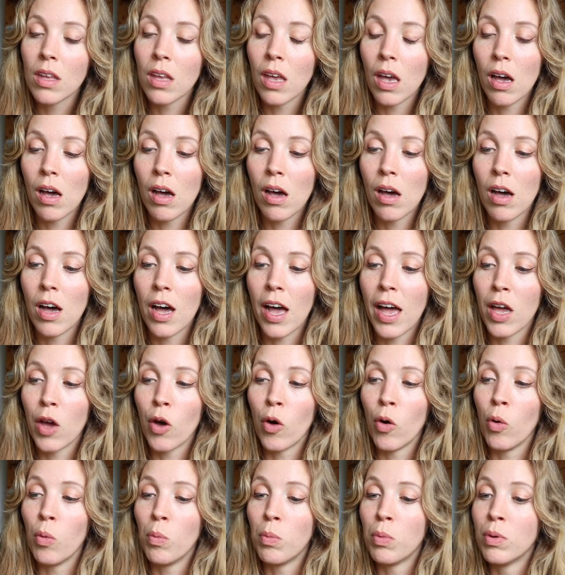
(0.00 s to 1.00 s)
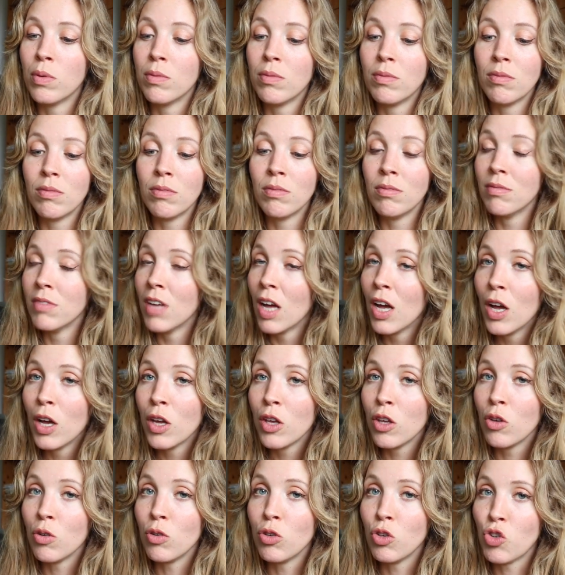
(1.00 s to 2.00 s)
I hope
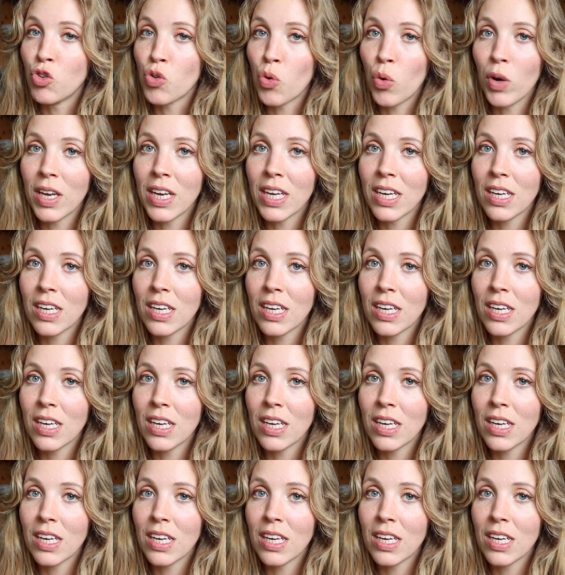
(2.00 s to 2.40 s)
you enjoyed